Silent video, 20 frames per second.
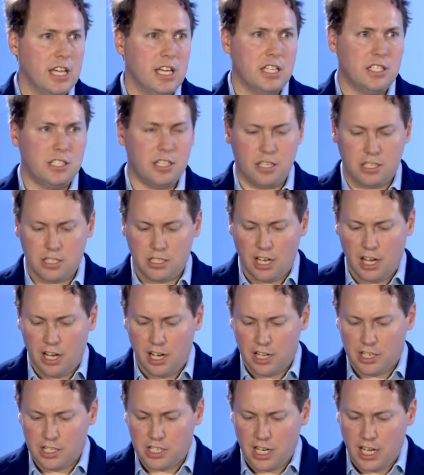to
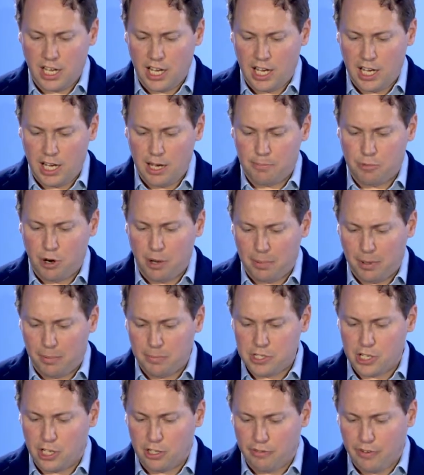start problem
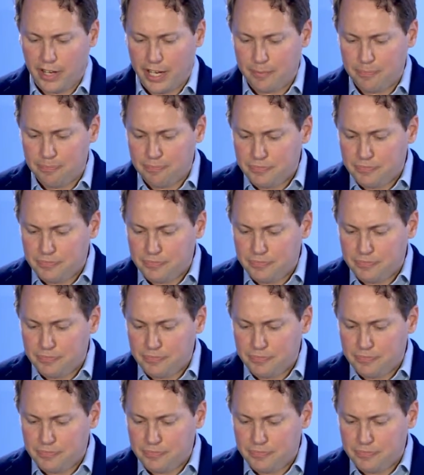solving.